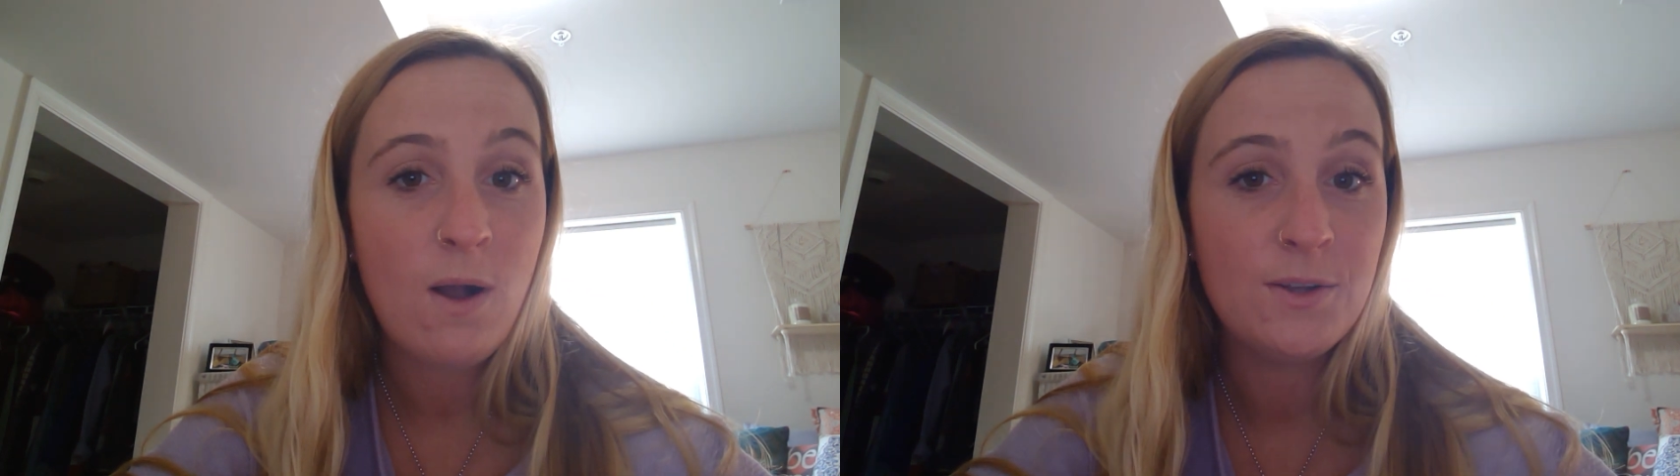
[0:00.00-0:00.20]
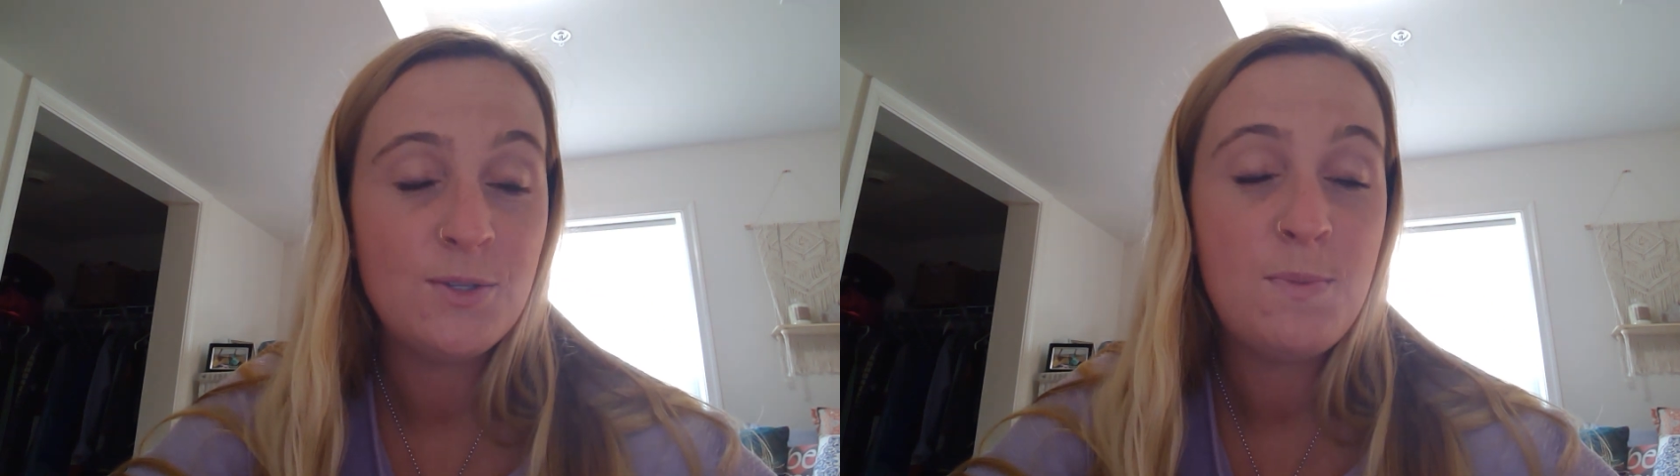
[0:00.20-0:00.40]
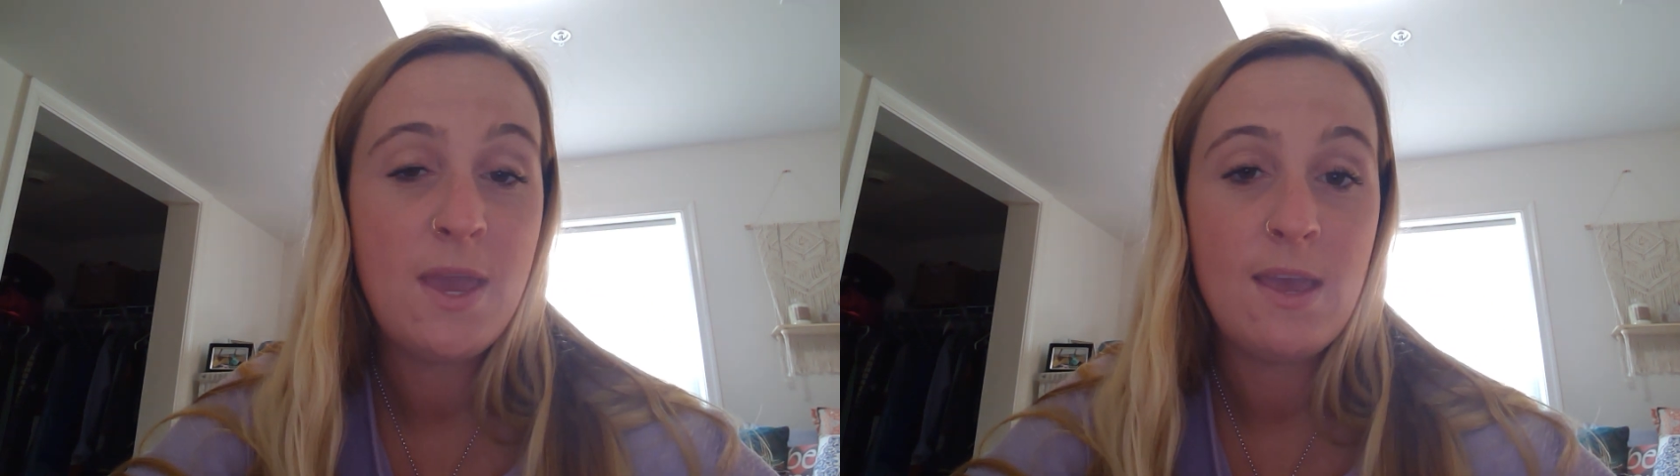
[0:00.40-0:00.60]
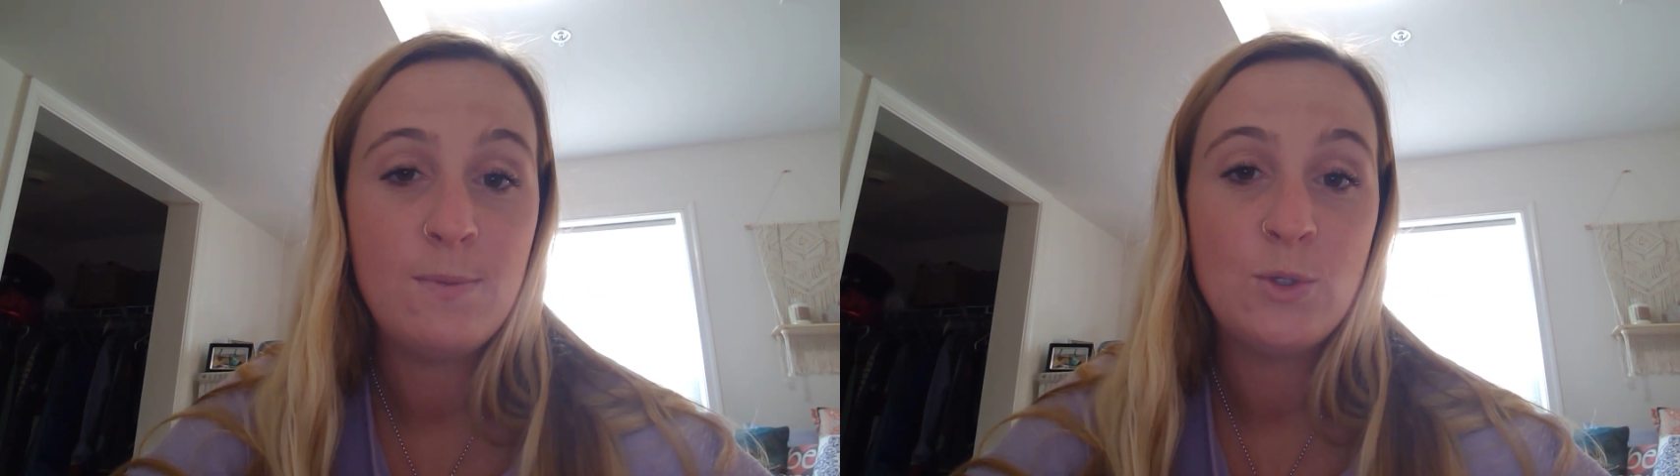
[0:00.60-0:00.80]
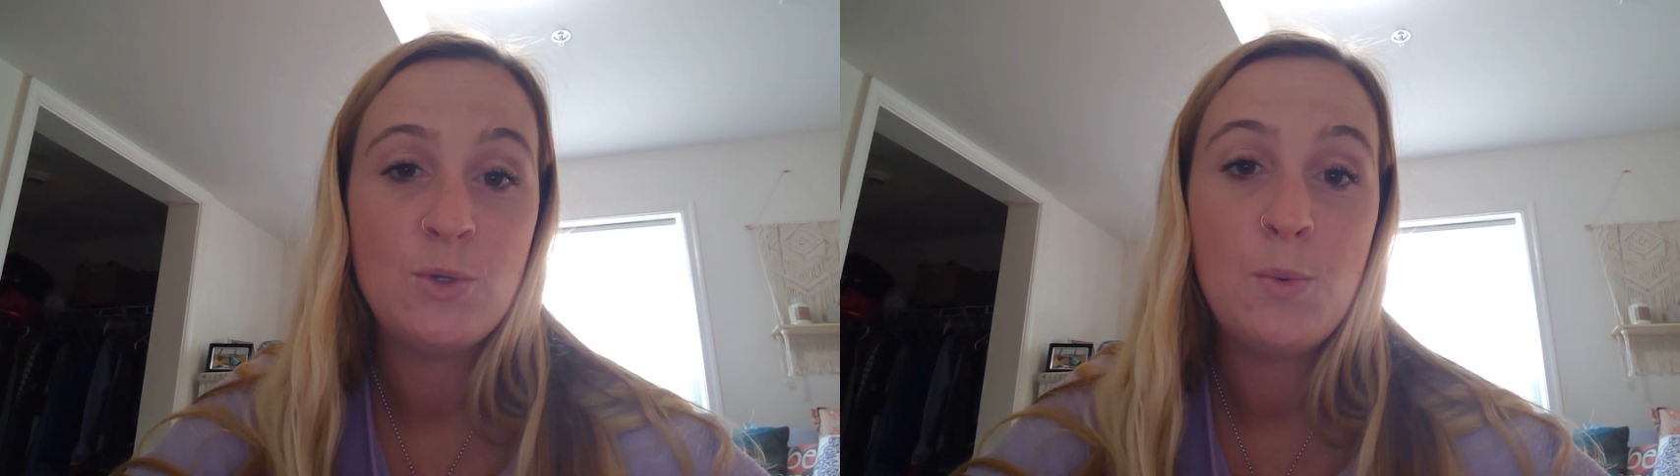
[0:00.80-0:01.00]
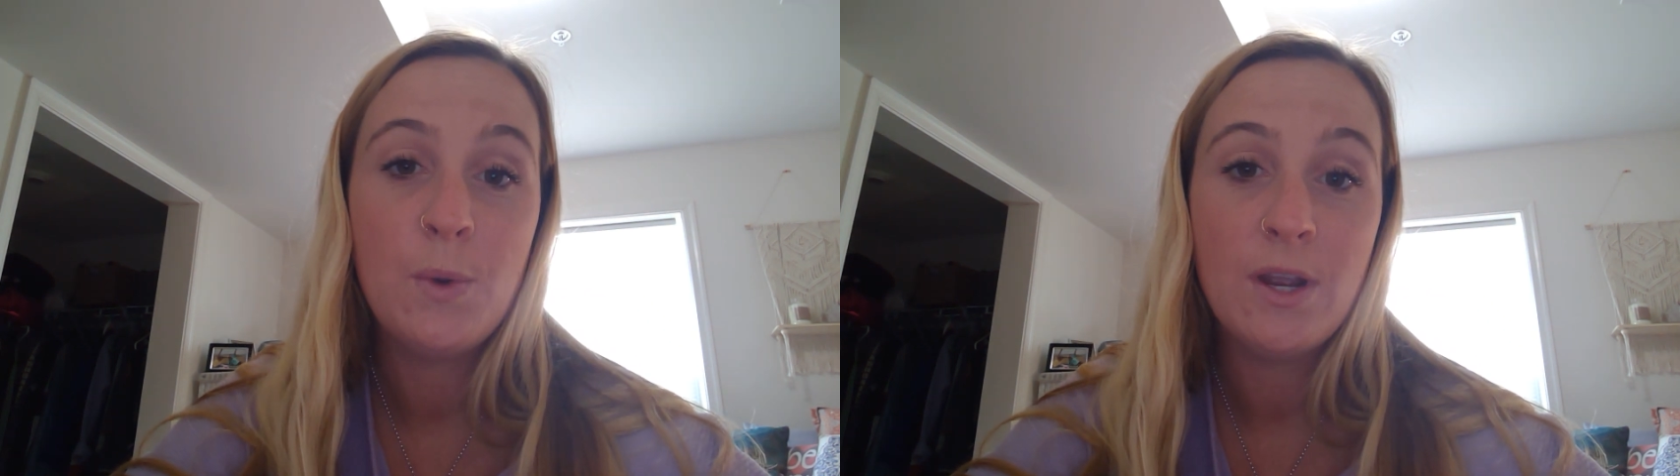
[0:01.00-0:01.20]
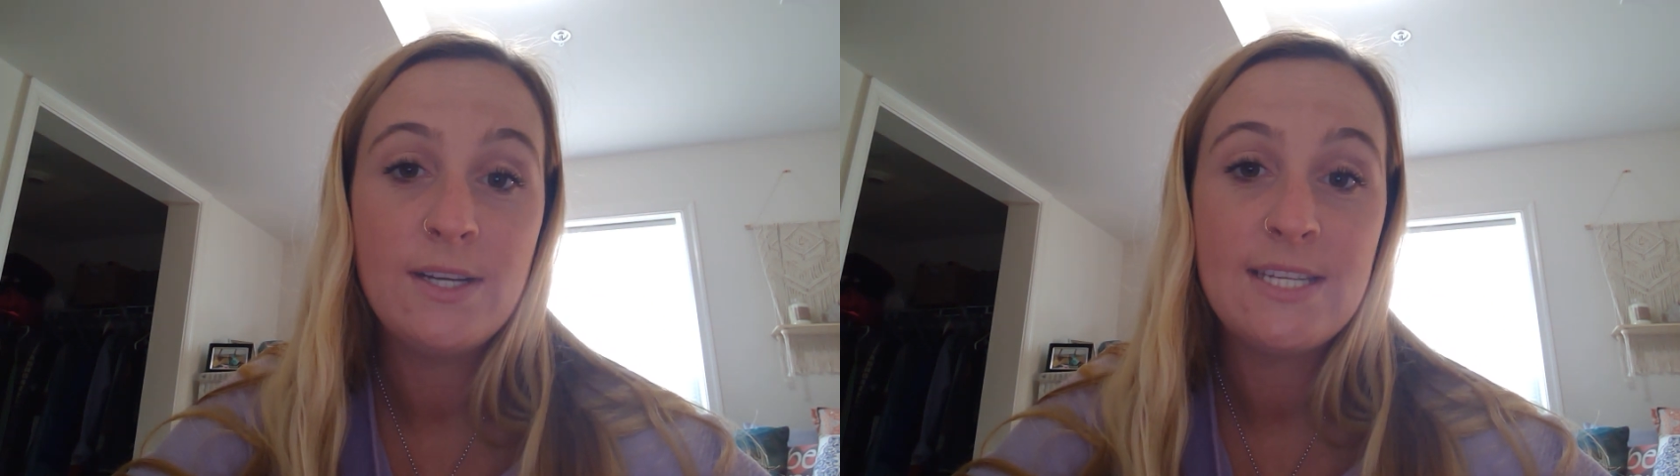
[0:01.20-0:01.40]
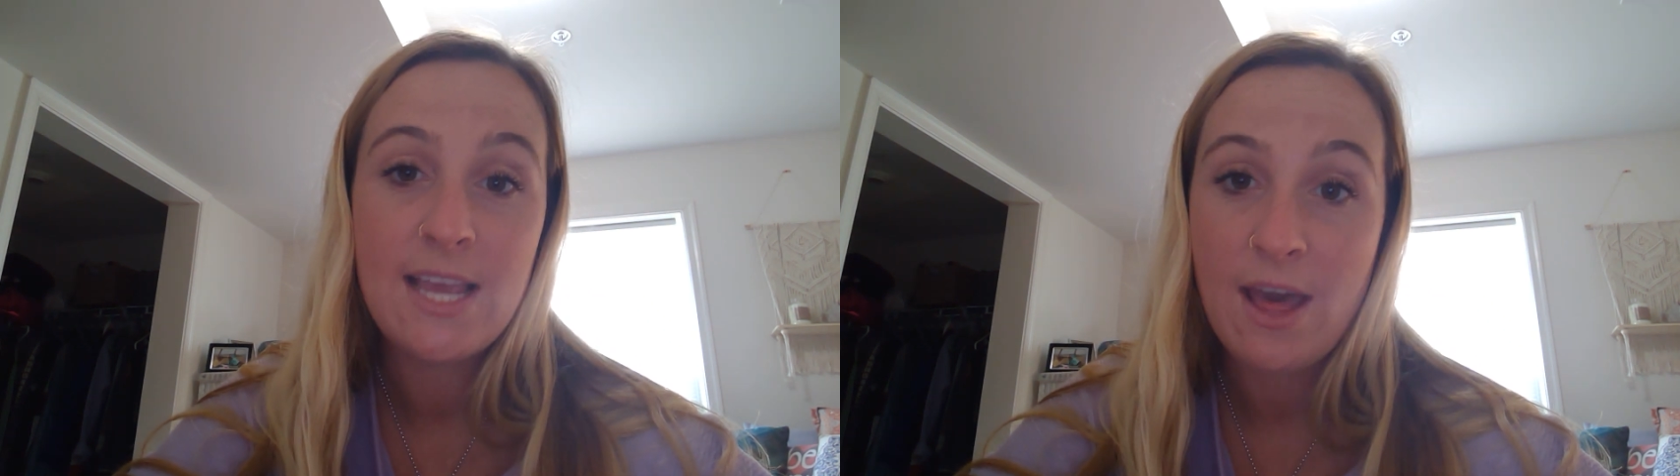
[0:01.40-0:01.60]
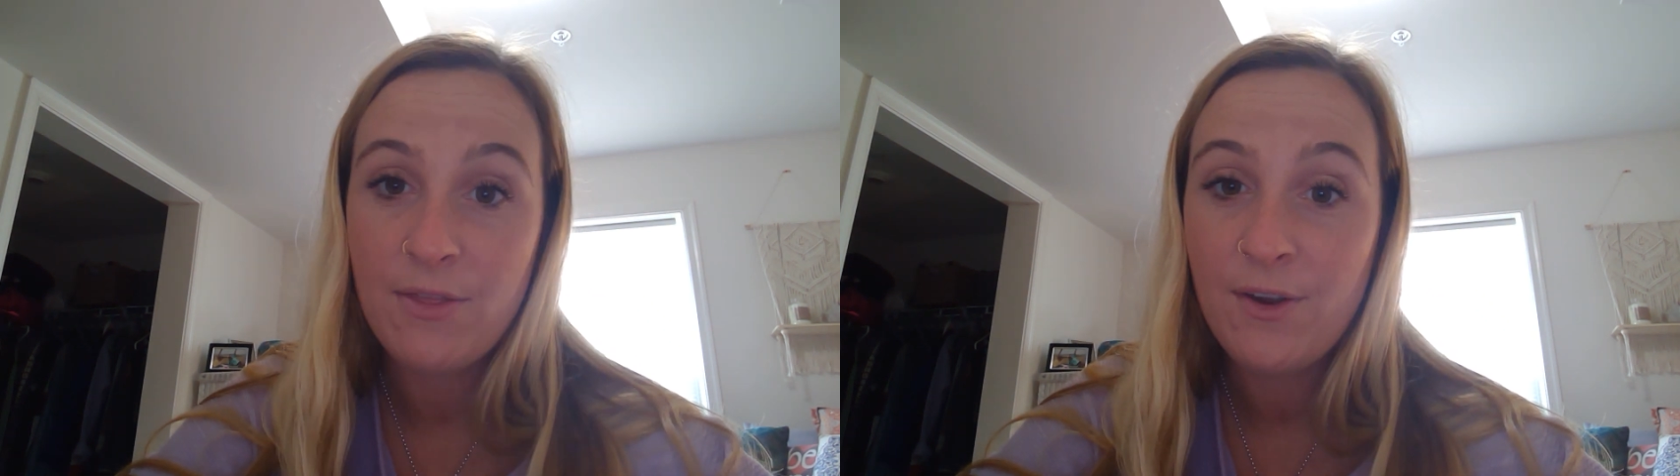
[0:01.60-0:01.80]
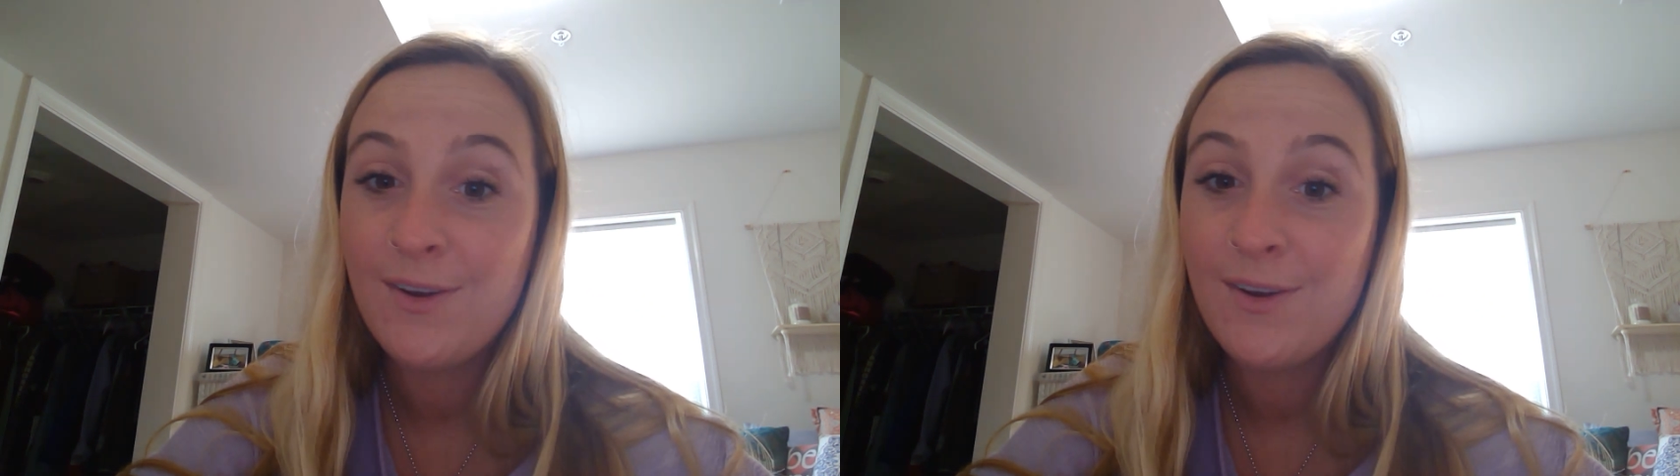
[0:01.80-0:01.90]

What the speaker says: also being able to work together